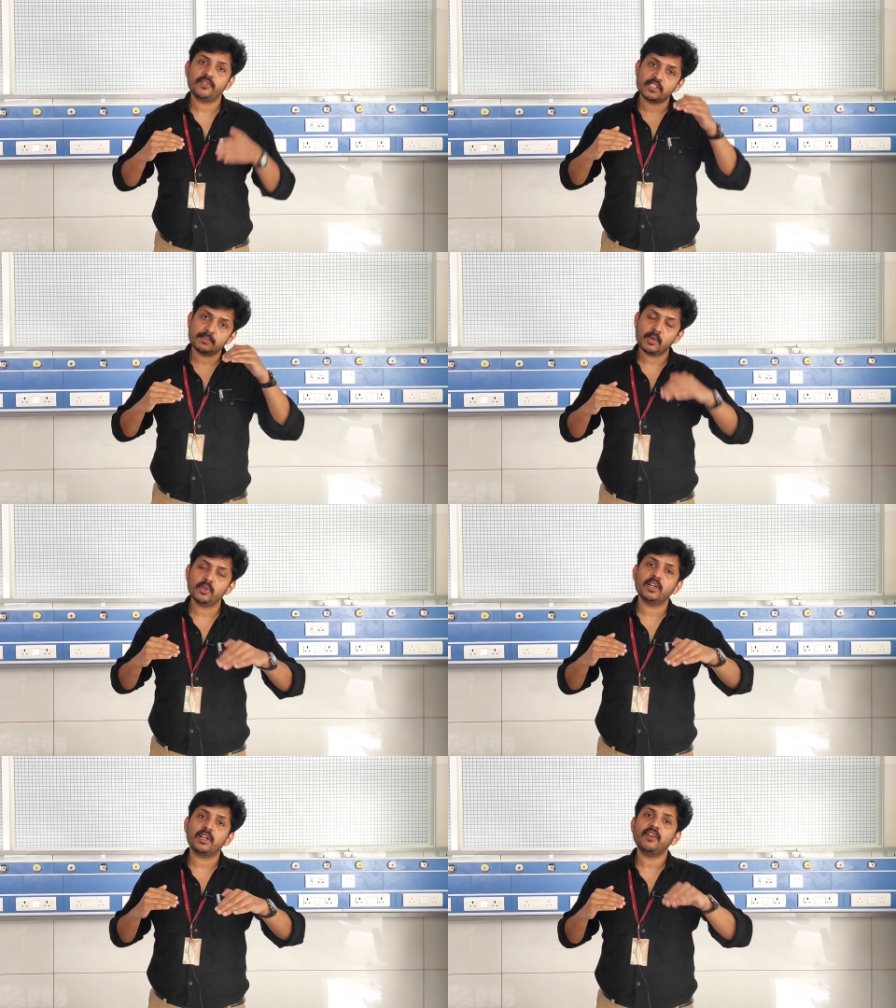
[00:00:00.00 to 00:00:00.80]
If it is
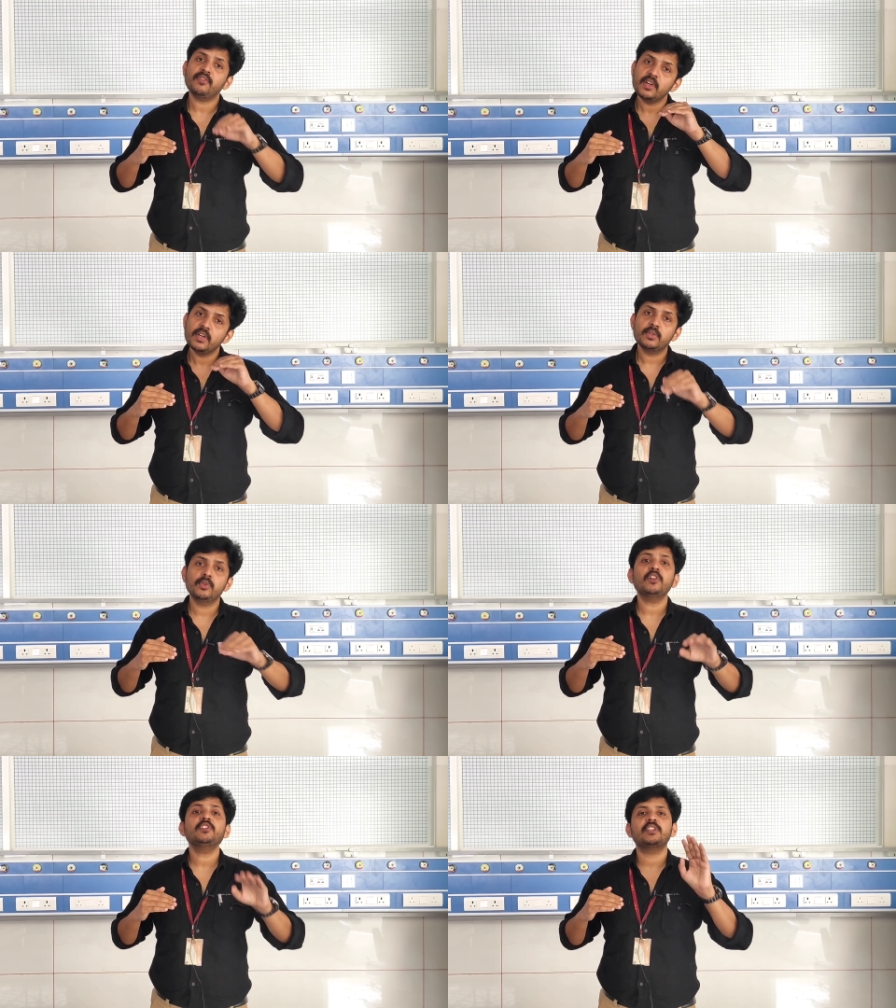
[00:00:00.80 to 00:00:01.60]
below the graph,
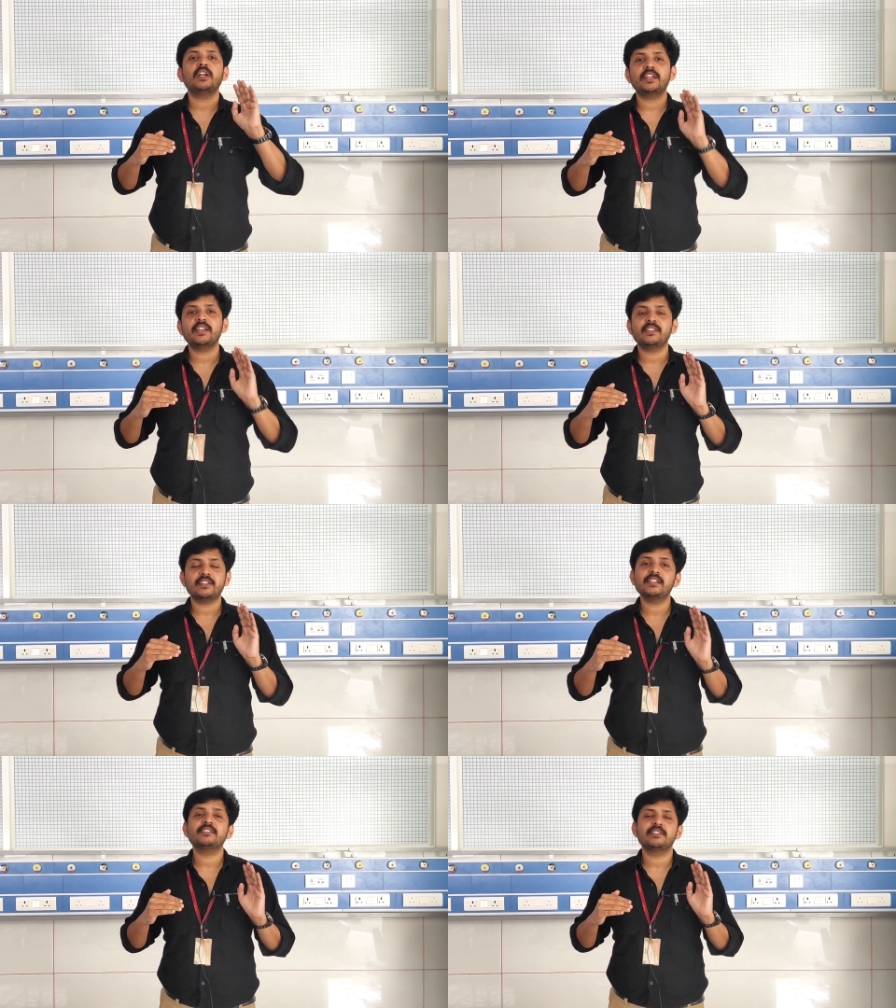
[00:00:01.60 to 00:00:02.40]
do not start
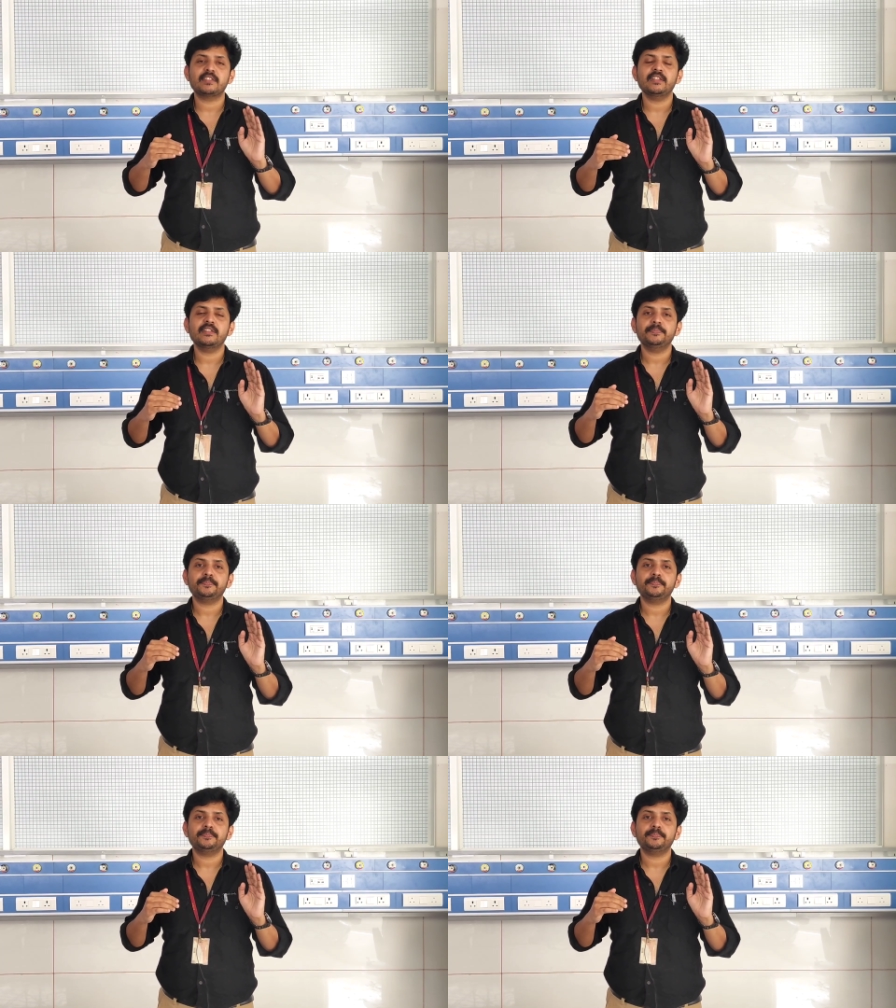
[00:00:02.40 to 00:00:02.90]
N-acetylcysteine.